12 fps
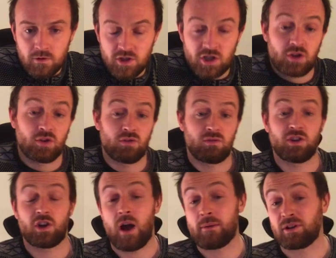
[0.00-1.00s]
to, you
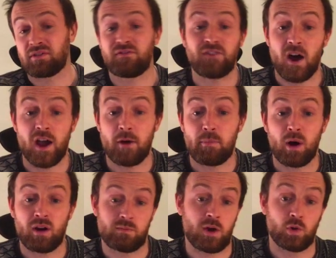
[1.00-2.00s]
know, I'm going to fire
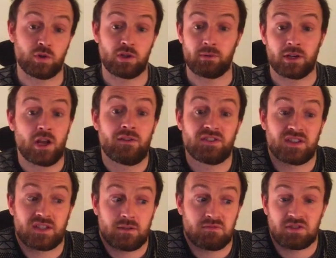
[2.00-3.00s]
part of my autonomic nervous
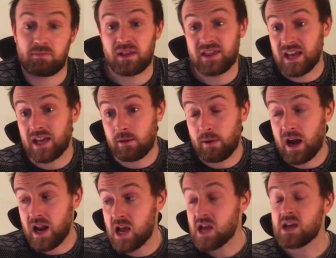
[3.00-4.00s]
system just by thinking about
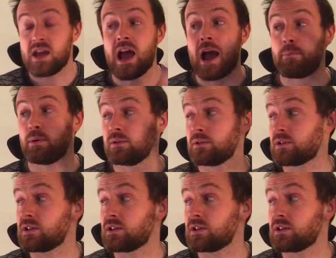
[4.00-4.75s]
it. It happens